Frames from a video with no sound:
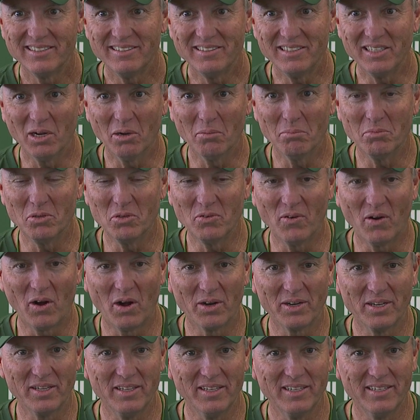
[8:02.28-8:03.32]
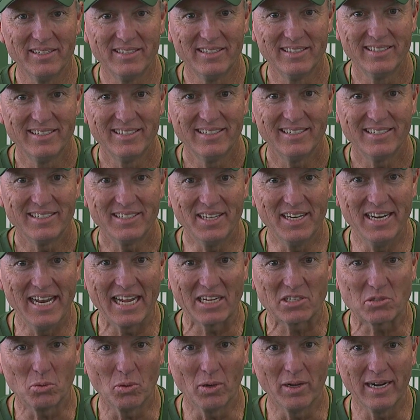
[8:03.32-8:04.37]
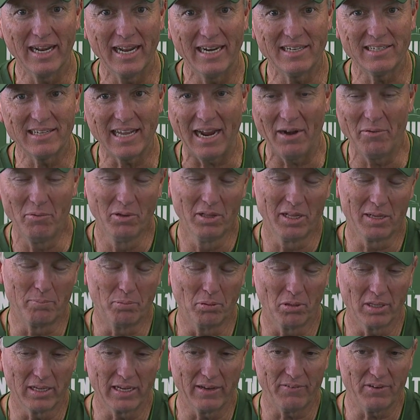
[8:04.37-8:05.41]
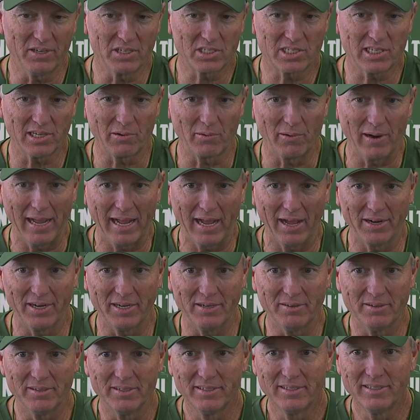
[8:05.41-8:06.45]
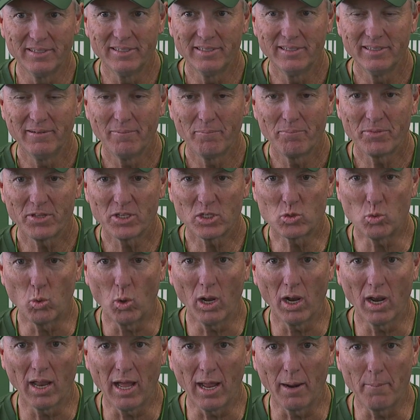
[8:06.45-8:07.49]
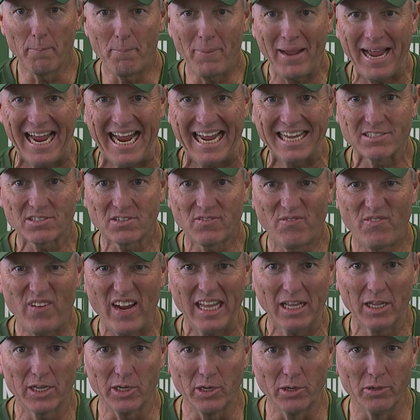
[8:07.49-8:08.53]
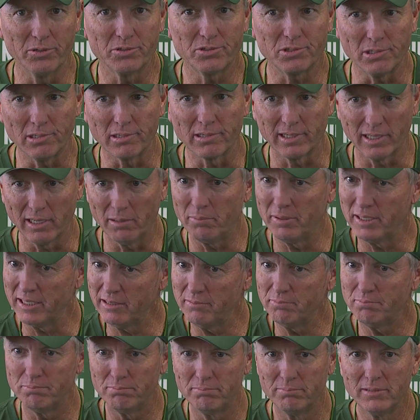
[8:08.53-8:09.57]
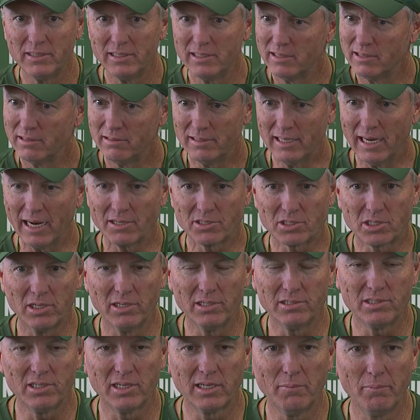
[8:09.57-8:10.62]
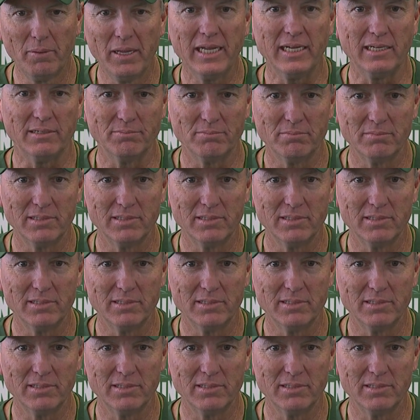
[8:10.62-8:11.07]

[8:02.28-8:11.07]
you know move on to the, the next one. I, I really believe you sit around and dwell on past failures, you're going to be not as good as you can be.